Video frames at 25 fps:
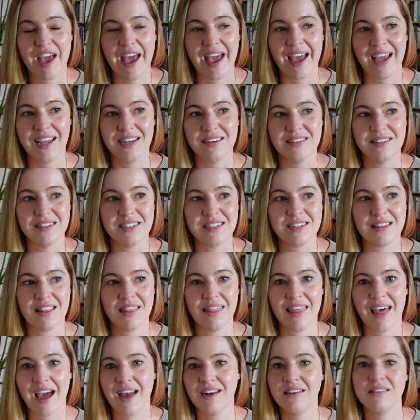and
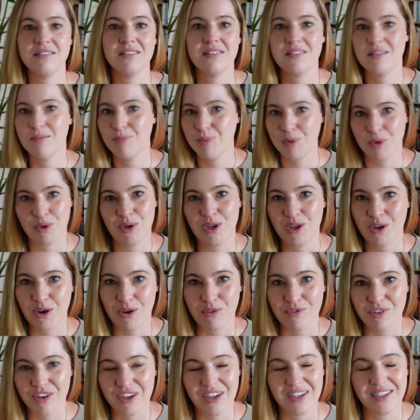that is the beauty
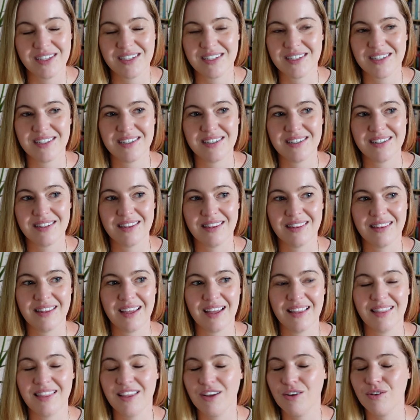of it
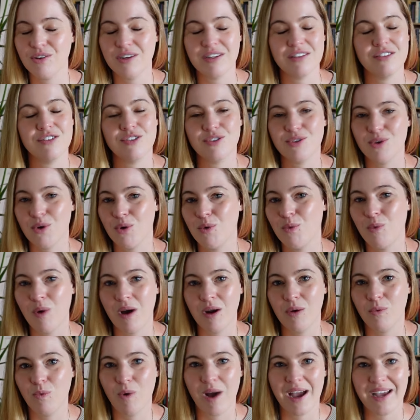that there is no
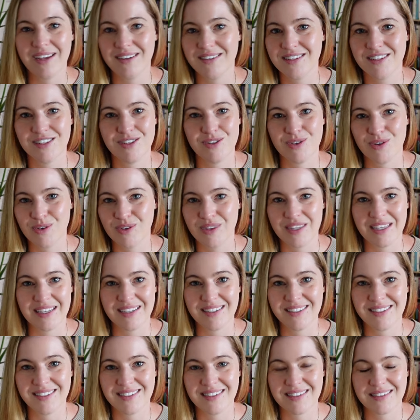one way to do
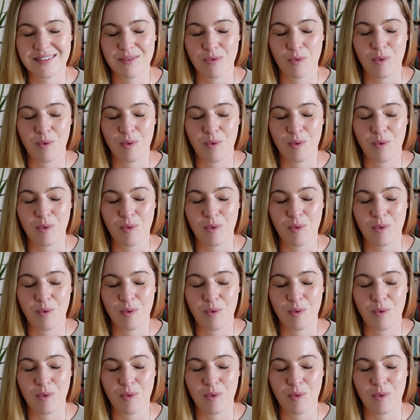this.